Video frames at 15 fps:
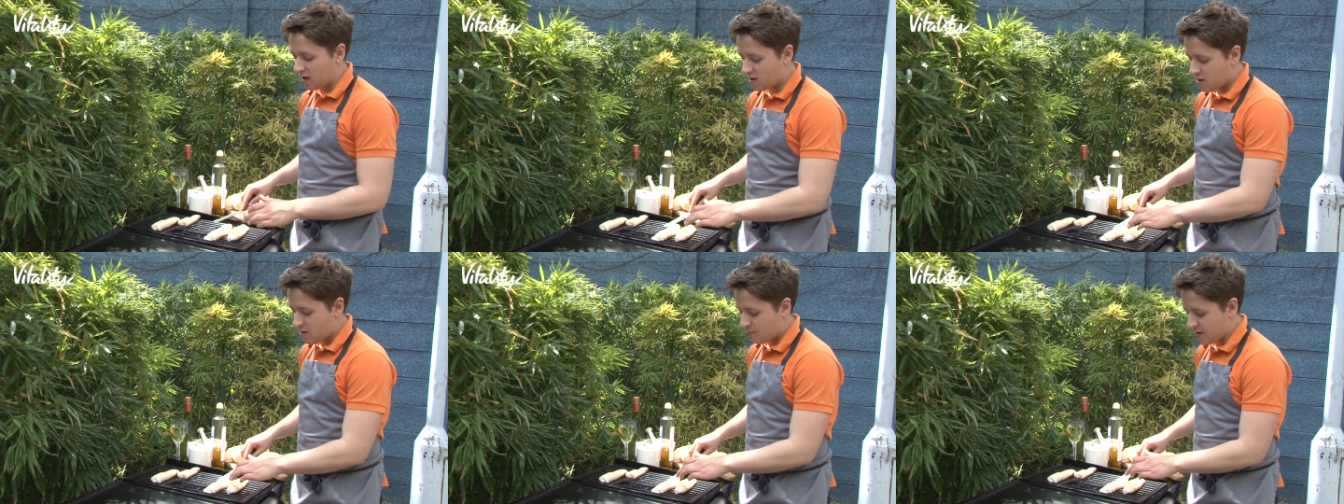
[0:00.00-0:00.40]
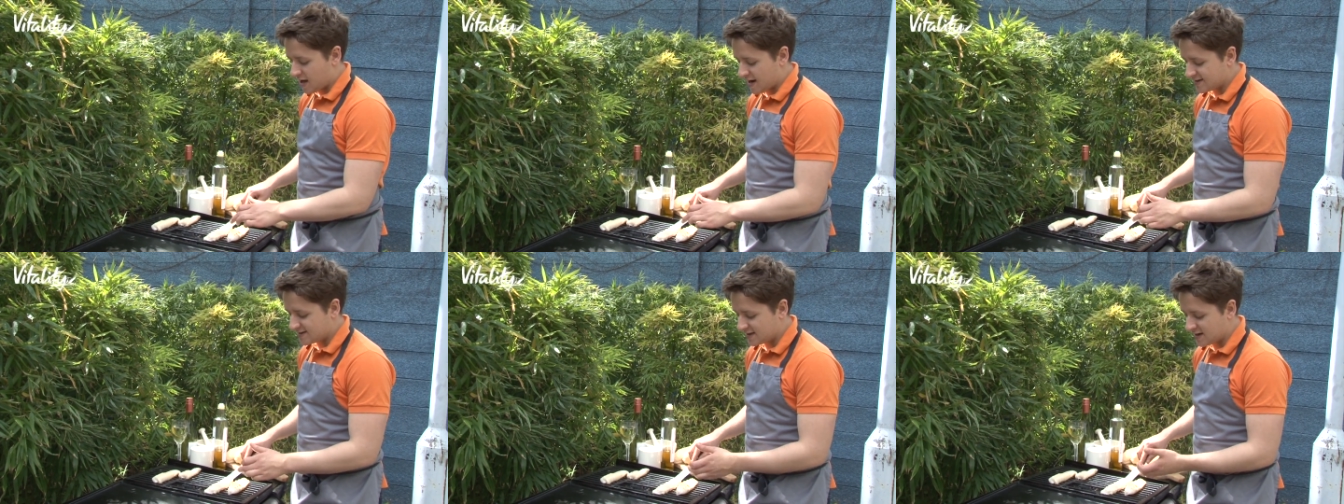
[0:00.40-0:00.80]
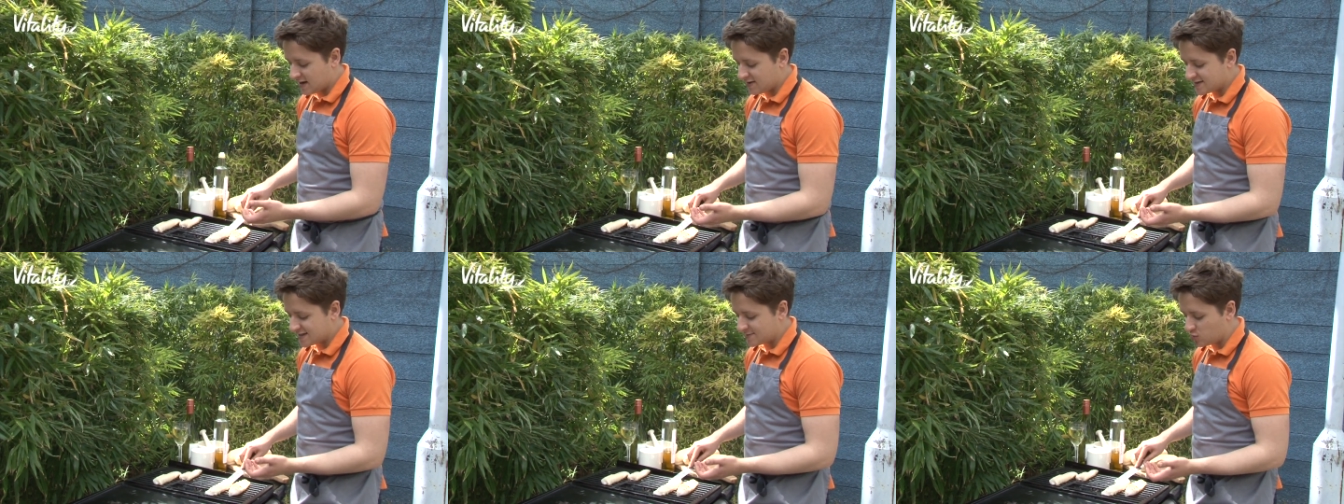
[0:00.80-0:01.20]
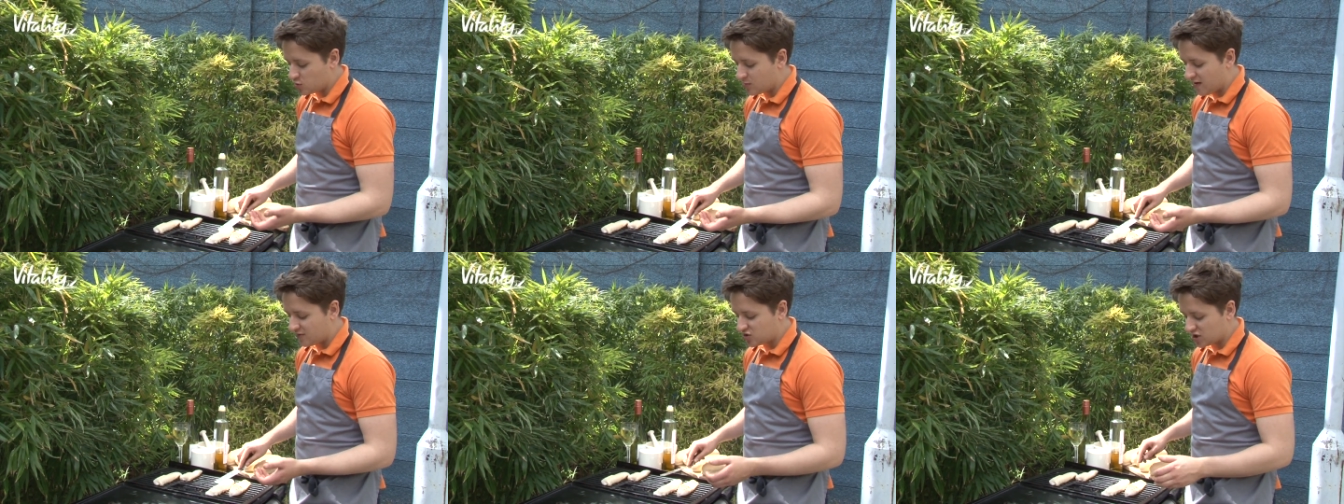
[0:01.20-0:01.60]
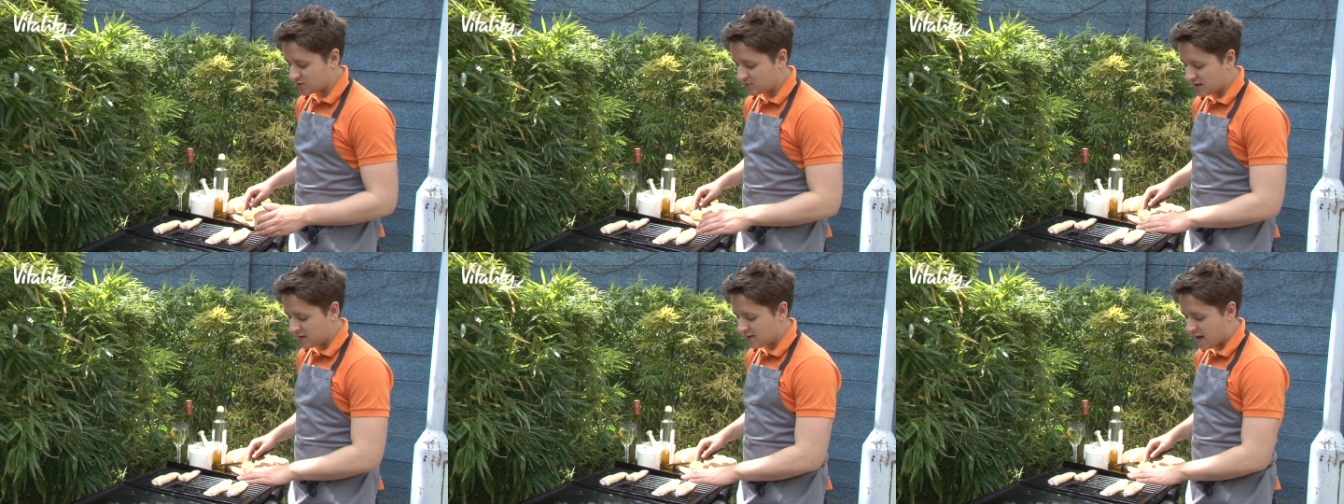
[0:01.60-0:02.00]
And there's a small amount of
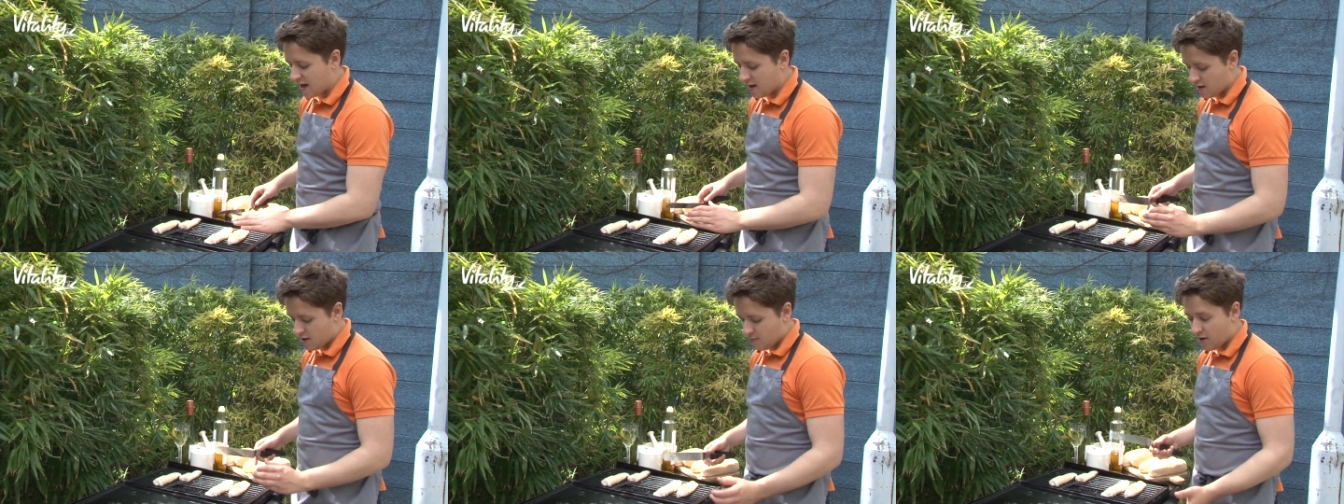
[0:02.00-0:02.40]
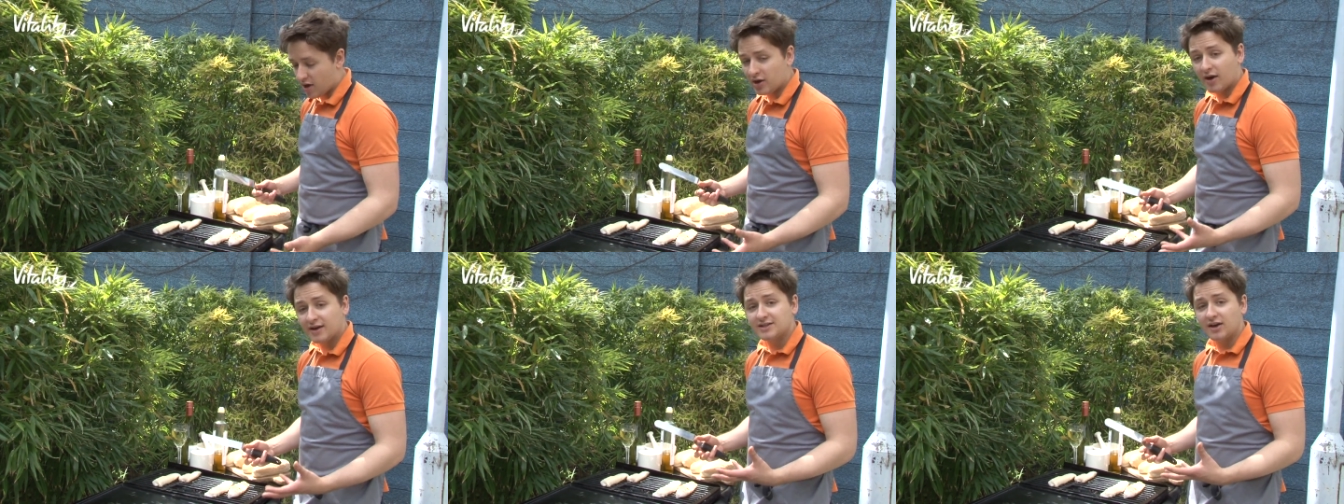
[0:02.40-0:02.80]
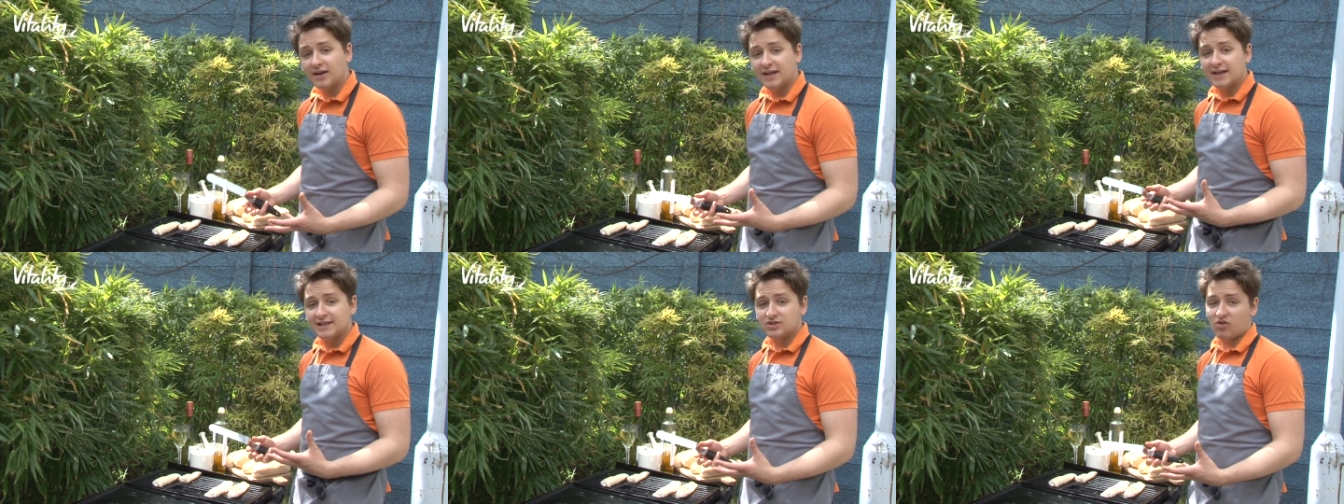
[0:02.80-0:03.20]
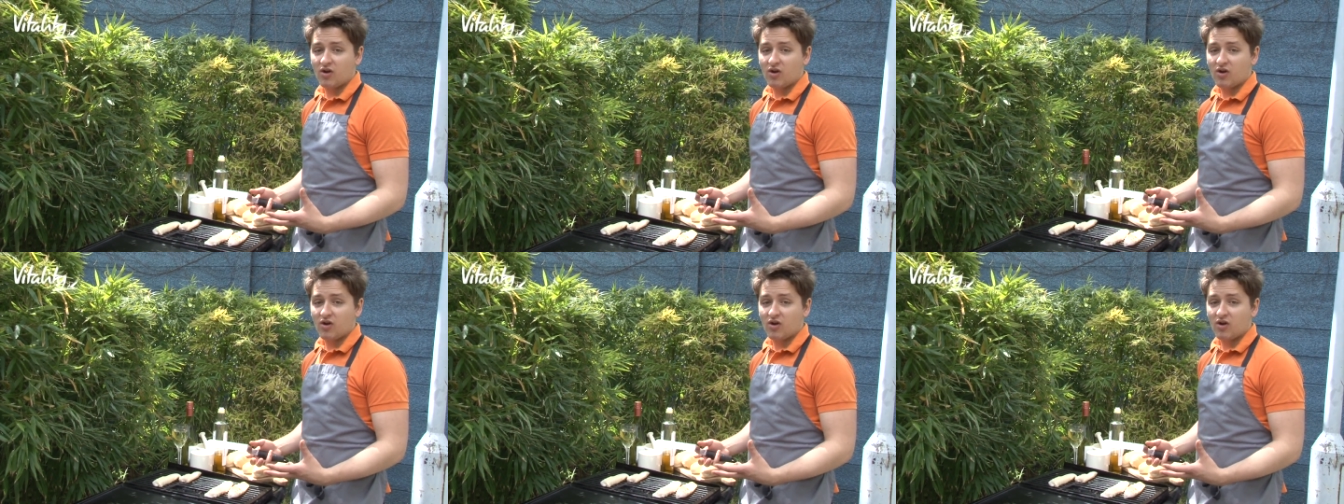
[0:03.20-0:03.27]
judgment in there. But a nice high heat is